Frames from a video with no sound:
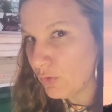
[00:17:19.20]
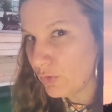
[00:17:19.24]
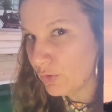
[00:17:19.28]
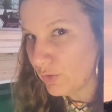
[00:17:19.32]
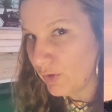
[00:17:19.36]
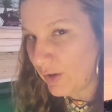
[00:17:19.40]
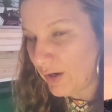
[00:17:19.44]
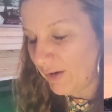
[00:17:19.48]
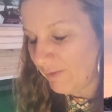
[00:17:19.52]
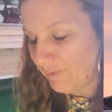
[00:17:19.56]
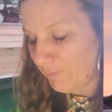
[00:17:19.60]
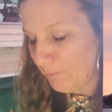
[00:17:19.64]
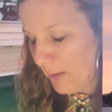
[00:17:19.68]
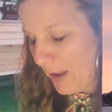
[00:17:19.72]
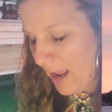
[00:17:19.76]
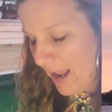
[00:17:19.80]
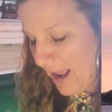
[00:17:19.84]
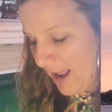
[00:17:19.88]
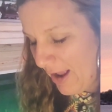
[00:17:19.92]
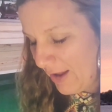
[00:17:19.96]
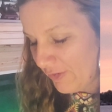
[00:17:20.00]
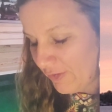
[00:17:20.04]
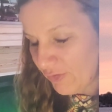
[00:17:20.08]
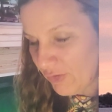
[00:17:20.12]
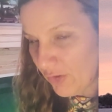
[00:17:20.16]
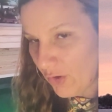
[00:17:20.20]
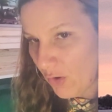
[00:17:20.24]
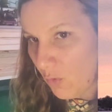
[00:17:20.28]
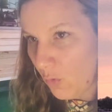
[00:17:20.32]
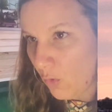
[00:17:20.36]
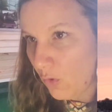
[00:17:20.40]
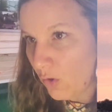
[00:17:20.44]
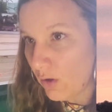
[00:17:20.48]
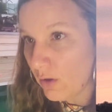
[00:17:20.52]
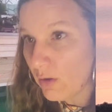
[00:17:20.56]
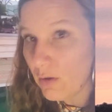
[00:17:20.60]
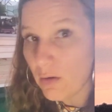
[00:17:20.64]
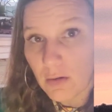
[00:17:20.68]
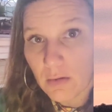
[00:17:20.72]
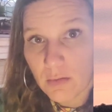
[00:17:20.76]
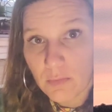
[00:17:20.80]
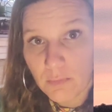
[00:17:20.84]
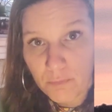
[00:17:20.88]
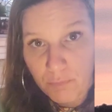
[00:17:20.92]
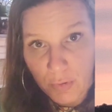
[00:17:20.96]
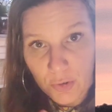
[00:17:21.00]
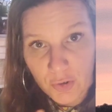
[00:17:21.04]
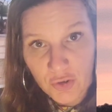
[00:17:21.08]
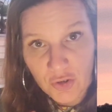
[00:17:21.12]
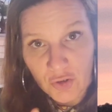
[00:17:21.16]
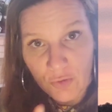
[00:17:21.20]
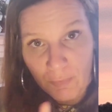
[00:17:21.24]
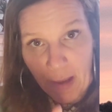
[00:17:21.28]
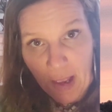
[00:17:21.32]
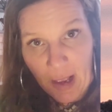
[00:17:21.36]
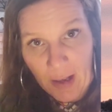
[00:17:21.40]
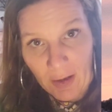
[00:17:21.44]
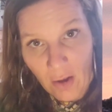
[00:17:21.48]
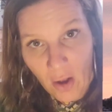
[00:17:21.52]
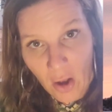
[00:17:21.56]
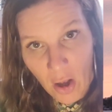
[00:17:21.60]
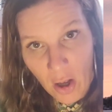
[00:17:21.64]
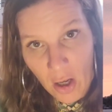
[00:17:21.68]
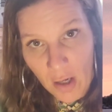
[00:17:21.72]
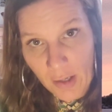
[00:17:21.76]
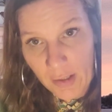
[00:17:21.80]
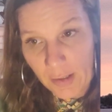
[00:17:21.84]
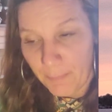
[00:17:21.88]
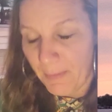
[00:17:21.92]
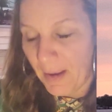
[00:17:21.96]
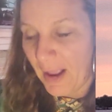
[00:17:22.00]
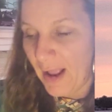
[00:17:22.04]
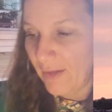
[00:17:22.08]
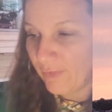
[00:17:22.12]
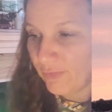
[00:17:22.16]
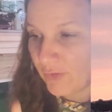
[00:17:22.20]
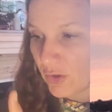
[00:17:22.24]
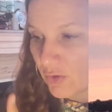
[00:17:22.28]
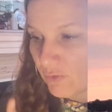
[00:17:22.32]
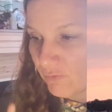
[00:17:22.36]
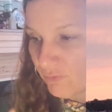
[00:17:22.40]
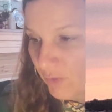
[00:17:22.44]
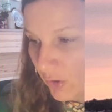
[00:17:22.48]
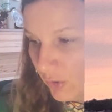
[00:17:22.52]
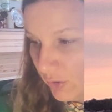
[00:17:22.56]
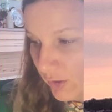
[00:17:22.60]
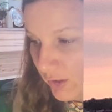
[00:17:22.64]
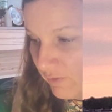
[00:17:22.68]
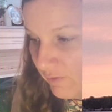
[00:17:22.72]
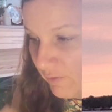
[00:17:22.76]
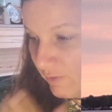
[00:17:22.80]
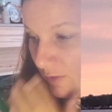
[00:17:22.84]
you off path or put you back on a path that you've already